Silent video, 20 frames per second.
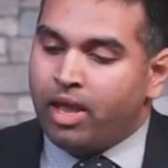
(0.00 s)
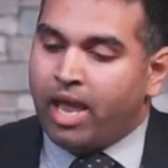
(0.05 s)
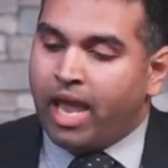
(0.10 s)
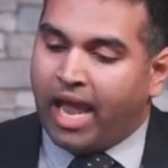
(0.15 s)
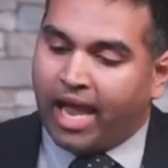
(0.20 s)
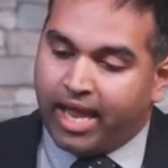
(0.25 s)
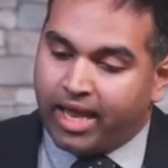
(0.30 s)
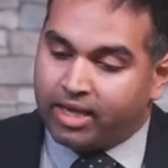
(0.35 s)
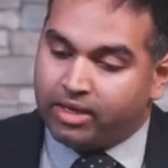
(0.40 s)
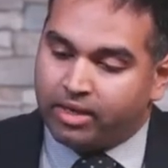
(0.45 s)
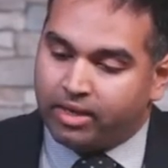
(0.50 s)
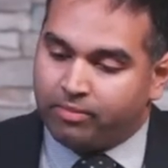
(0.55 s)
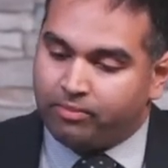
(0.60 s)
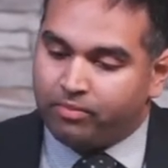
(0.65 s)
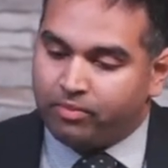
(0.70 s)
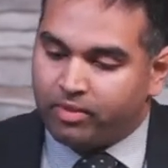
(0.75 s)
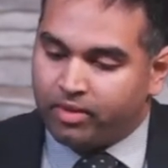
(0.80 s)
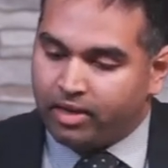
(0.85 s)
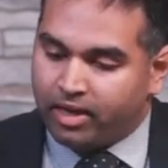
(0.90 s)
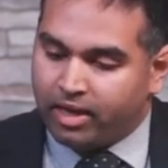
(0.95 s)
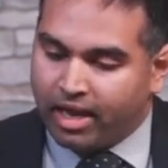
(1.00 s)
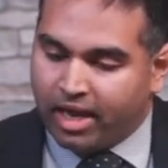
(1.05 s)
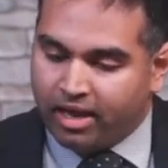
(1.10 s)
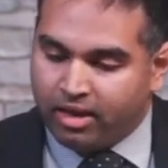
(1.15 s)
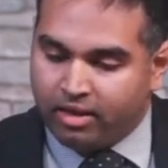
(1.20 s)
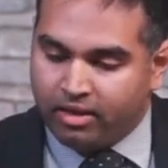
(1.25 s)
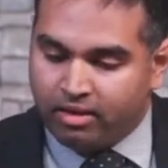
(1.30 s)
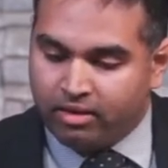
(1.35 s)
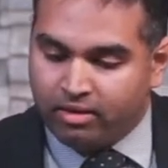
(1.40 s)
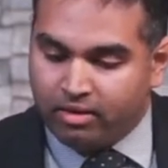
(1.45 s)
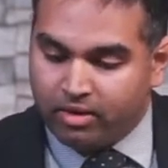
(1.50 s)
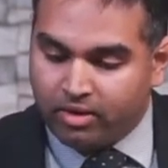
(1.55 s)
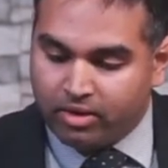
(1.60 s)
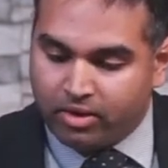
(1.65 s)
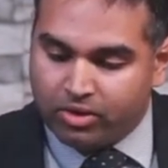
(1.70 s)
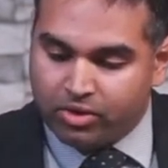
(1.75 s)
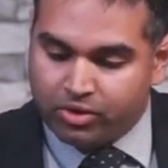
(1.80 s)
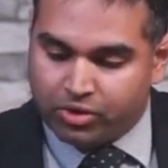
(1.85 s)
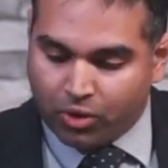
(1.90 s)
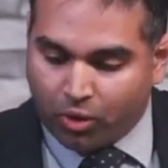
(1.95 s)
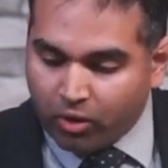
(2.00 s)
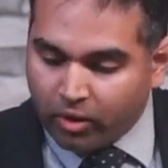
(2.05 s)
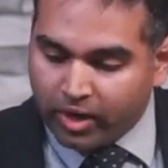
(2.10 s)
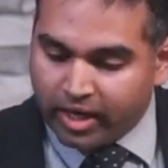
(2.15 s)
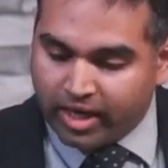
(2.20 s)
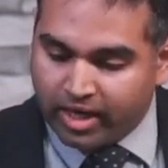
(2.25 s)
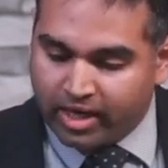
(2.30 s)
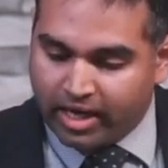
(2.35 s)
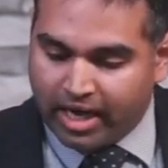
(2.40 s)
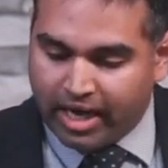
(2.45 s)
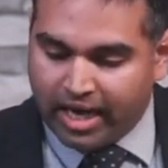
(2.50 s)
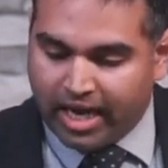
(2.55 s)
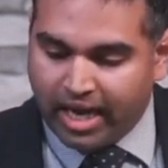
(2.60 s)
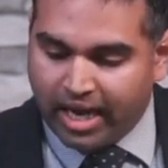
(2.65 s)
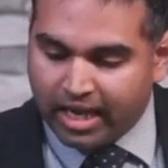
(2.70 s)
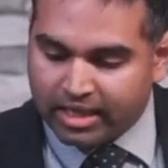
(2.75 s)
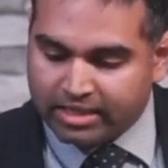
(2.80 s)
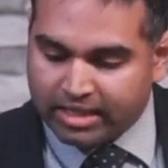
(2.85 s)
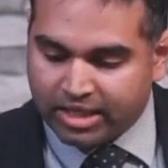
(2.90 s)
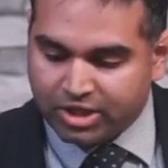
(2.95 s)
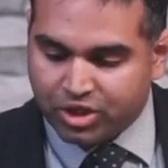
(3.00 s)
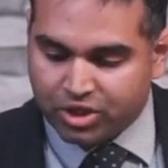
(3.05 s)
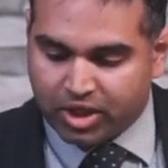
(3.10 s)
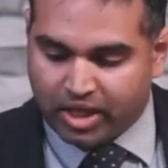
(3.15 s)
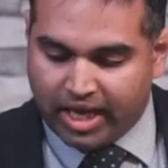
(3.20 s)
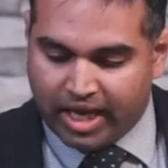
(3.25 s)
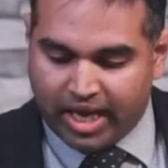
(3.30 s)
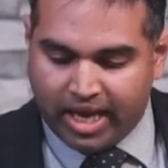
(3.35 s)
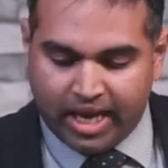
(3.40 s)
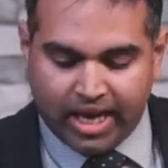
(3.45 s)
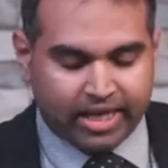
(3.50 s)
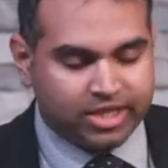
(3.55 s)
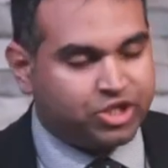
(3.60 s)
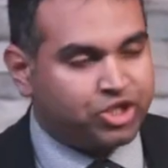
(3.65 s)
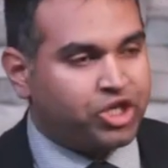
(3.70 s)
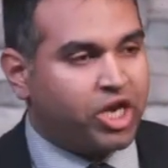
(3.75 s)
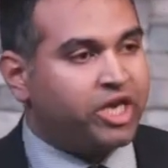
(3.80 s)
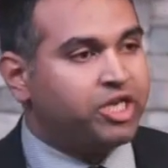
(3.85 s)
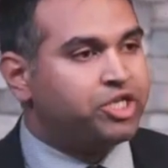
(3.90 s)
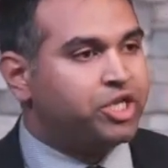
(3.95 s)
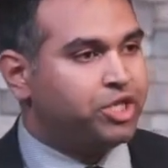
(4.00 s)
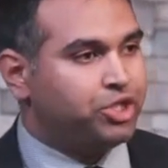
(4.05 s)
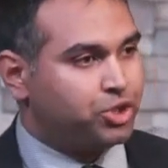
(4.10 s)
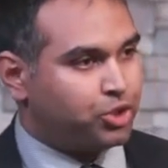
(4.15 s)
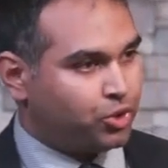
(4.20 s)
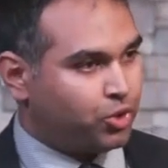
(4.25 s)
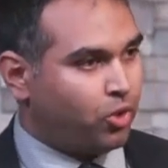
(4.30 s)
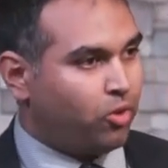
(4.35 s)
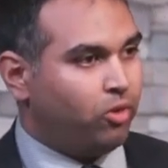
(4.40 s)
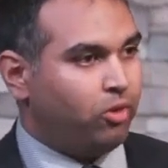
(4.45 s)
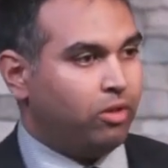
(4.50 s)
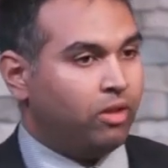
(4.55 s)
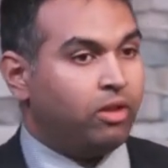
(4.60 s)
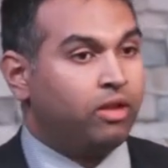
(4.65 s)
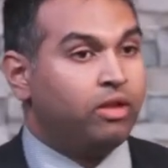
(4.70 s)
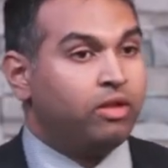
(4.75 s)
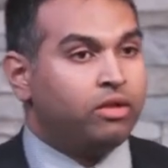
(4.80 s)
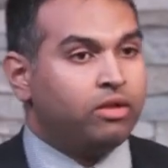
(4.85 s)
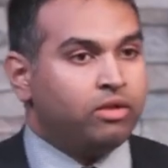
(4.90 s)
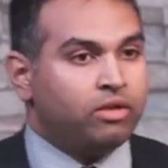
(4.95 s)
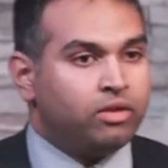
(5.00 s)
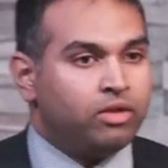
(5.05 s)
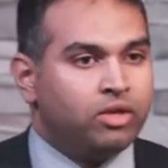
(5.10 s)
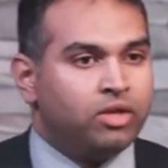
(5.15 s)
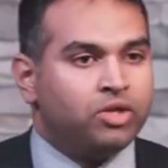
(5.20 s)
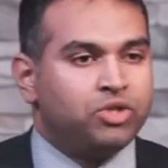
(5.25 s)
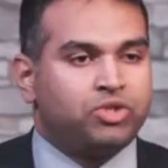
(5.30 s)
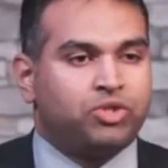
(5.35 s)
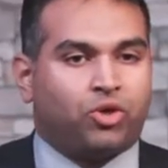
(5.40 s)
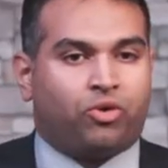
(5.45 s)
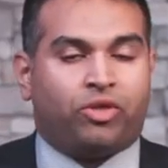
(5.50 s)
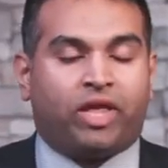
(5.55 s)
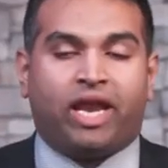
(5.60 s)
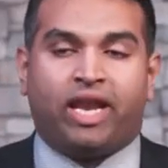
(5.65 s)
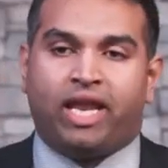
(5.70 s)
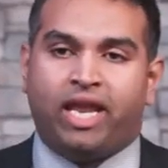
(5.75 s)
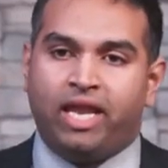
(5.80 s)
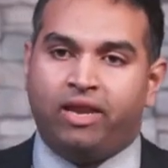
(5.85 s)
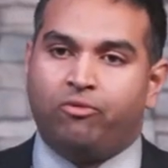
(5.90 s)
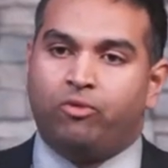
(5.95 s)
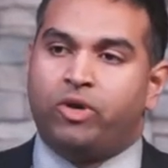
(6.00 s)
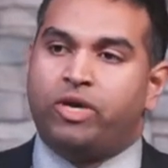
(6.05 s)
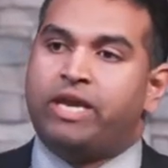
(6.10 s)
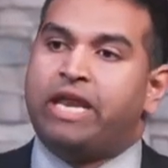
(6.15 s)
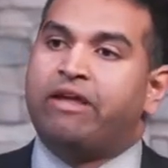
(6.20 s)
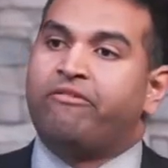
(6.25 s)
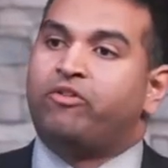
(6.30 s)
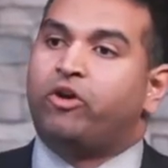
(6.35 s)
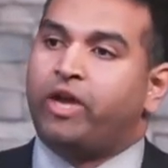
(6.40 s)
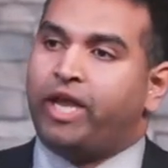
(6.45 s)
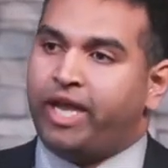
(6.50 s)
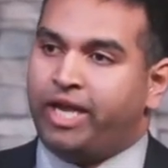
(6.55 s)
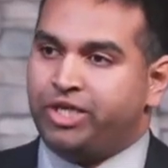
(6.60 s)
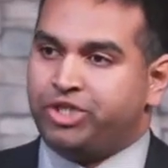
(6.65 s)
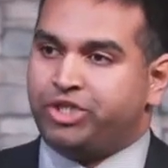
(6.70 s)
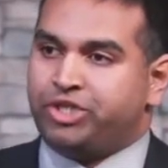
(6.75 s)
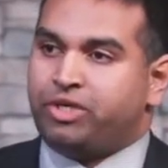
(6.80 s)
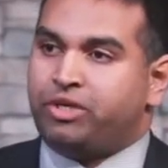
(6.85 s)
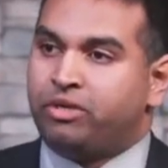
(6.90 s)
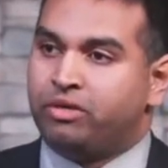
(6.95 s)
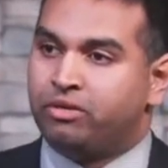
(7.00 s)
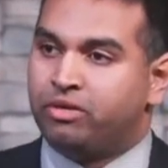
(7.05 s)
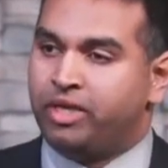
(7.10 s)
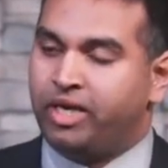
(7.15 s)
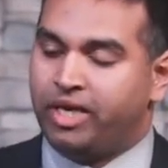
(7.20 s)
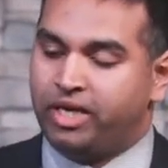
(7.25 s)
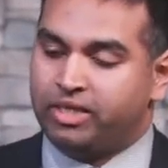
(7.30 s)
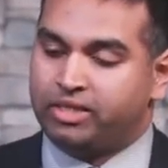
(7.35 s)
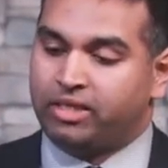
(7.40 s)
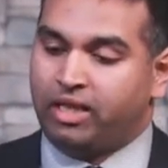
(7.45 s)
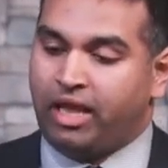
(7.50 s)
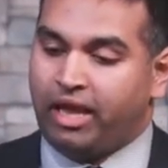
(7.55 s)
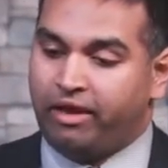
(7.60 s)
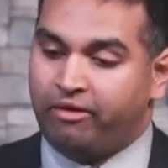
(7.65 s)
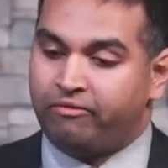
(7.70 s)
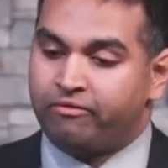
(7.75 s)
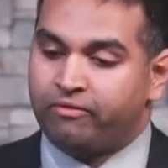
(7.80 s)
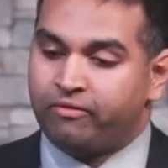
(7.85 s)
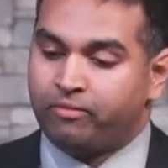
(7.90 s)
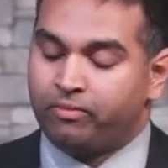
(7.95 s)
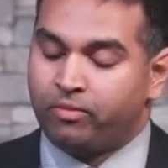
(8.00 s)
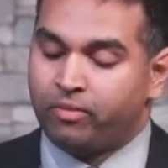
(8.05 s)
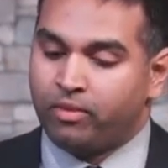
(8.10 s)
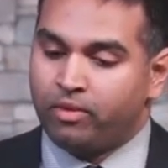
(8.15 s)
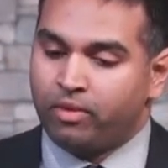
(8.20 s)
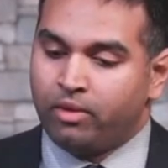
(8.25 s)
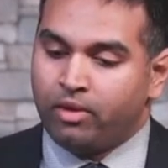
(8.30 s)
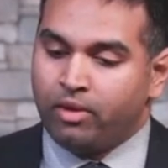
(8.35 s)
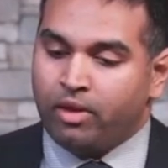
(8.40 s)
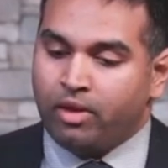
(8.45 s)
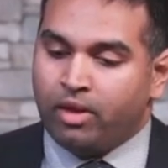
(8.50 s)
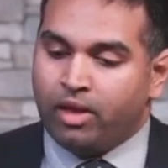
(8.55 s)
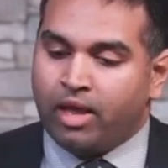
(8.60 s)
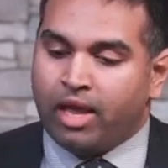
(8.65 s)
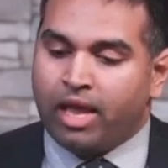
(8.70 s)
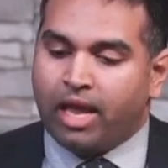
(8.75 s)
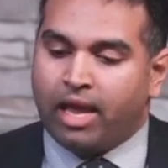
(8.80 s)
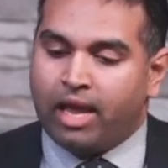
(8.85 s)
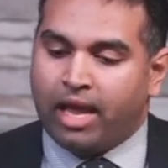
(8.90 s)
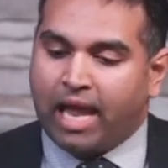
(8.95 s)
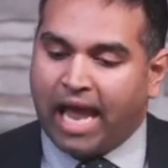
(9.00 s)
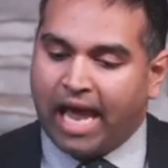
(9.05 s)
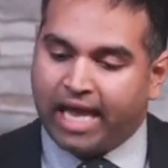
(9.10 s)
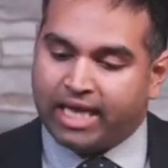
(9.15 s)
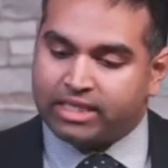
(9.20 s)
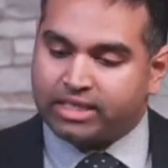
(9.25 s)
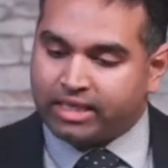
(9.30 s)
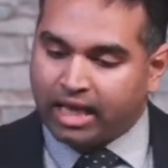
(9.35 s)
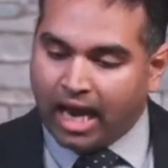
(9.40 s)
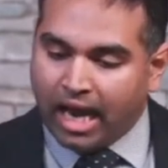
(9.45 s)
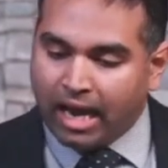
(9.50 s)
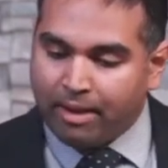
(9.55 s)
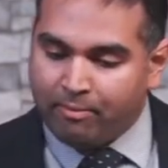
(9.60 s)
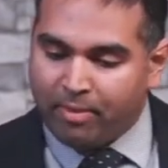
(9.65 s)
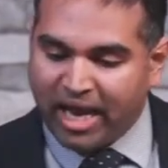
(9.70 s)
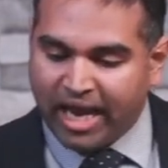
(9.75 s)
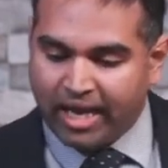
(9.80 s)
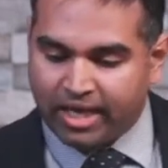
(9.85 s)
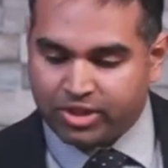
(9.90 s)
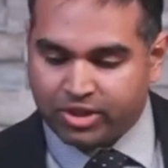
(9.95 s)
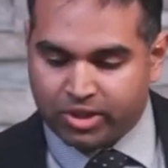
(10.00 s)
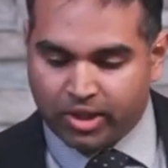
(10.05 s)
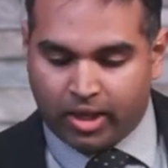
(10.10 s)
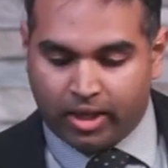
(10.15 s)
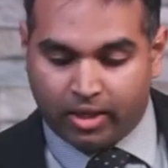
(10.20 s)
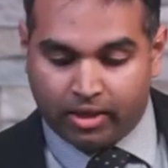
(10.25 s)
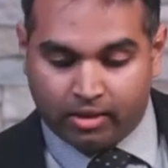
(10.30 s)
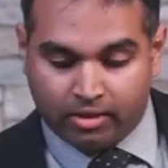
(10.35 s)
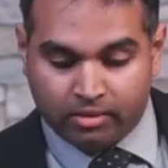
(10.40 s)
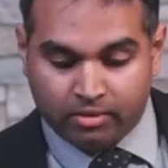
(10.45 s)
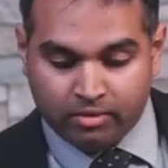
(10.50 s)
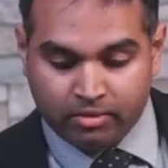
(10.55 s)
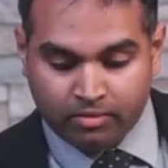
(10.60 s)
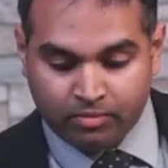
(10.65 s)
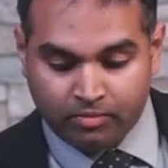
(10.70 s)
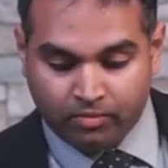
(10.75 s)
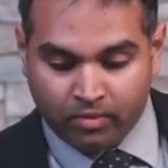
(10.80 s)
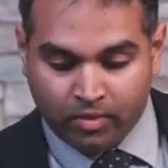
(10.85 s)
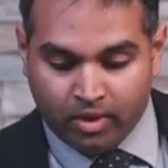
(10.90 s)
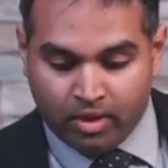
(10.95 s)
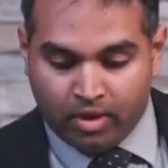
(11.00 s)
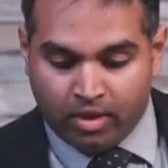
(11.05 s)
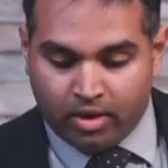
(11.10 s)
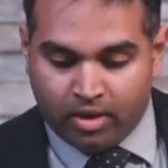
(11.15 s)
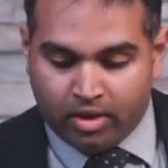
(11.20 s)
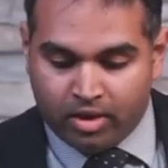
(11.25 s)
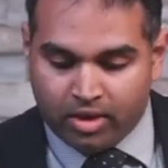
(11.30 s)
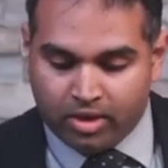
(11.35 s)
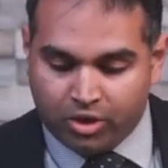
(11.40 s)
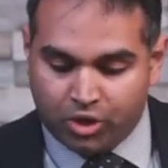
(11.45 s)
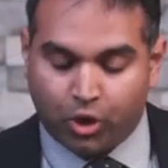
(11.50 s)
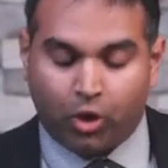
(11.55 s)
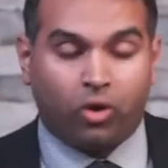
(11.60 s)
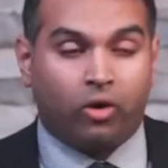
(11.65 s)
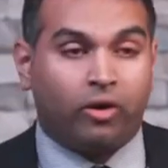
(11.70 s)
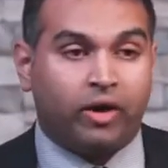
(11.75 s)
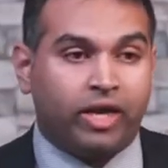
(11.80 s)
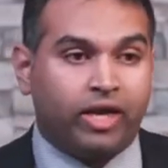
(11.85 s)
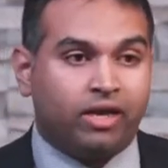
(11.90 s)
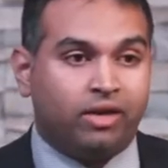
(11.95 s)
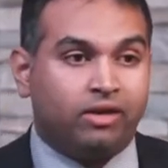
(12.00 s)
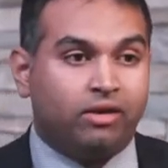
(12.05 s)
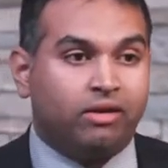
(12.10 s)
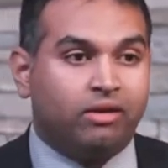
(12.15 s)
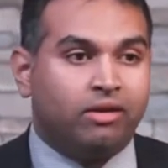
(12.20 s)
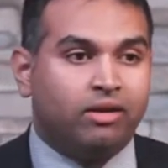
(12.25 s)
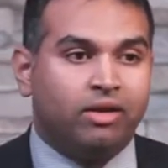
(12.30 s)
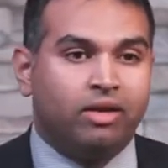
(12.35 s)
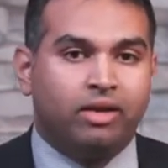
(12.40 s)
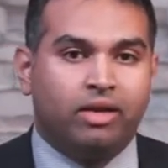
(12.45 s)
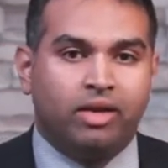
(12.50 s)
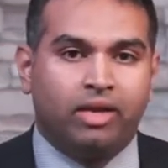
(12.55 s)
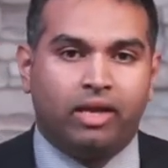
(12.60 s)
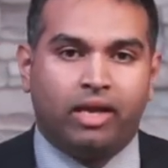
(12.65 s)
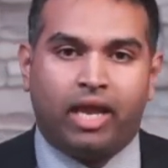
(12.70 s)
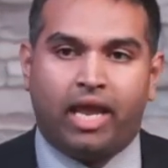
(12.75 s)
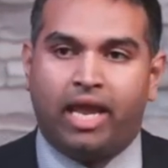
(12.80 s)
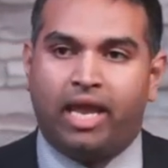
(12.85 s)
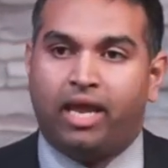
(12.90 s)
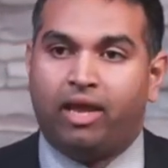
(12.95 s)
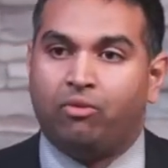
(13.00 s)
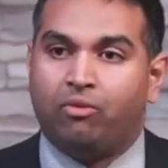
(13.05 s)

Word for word: And Dorian, he essentially he exchanged his soul so that he would never age in his life. As time passed on, Dorian he